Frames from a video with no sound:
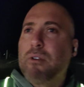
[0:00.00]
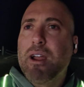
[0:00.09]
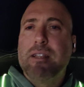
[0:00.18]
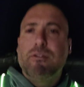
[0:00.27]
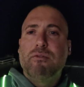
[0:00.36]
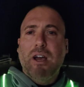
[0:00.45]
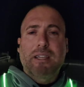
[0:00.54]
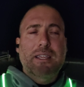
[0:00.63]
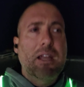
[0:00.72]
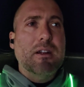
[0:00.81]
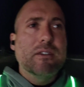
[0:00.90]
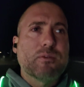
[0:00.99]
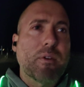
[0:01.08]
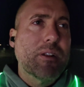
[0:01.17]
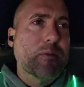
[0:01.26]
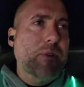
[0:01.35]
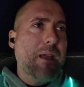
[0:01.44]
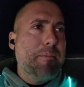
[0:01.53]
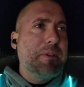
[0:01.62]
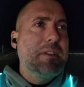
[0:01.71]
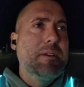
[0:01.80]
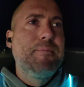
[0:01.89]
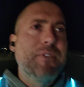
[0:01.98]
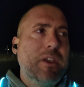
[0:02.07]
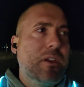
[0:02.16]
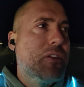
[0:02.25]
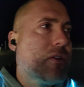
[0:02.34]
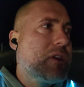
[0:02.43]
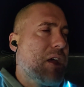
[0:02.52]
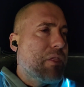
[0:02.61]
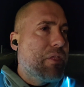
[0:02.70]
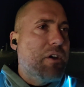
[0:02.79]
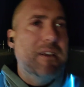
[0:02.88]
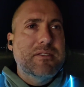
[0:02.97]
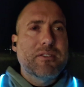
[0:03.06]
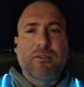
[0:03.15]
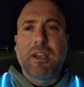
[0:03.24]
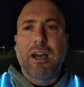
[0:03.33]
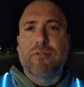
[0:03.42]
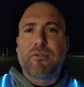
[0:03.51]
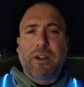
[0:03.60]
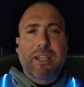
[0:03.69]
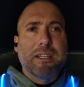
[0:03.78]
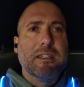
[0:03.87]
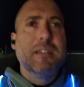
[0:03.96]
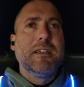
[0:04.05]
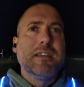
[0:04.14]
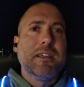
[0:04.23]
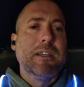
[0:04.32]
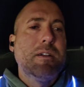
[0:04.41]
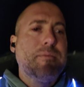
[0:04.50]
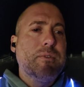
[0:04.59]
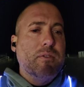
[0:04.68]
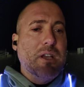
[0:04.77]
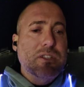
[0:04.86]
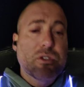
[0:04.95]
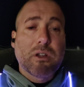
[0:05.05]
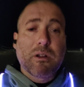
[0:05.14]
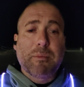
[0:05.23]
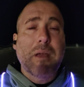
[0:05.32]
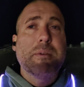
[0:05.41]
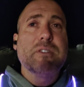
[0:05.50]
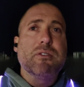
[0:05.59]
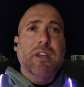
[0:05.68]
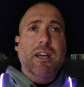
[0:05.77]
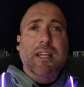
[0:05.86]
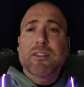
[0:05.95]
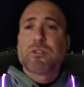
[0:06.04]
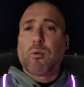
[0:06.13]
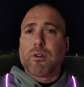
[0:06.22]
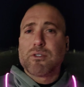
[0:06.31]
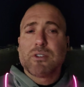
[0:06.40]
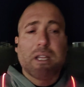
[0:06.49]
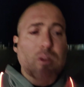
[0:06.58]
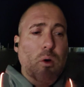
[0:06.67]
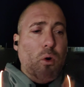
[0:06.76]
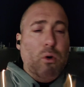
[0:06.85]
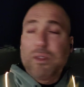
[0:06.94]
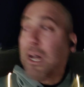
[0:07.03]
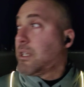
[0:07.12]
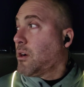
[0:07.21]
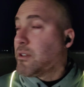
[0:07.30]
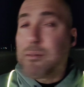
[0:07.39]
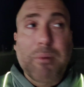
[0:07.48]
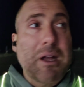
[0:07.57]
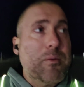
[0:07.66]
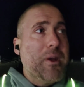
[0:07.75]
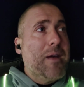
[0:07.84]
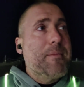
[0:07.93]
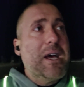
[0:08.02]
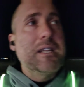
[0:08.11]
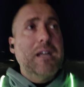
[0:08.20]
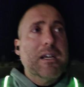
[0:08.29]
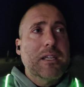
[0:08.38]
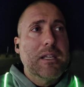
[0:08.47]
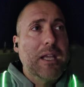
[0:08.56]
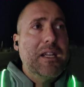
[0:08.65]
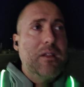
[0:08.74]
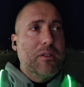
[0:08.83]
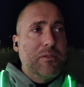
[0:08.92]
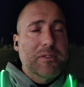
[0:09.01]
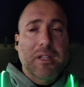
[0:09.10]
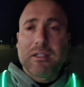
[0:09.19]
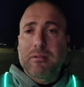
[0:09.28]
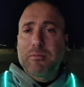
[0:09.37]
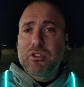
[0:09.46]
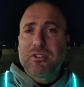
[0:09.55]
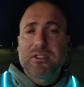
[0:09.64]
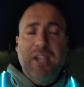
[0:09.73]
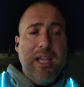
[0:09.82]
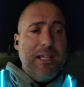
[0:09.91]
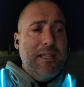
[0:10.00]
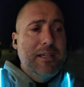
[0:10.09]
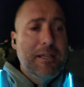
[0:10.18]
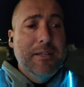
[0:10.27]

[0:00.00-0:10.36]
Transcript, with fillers: right? You've got Karens running rampant. You got thoughts. You got freaking you got sugar babies, you got escorts, you got the whole nine yards. And by the way, I'm not knocking any of those things. I'm just saying,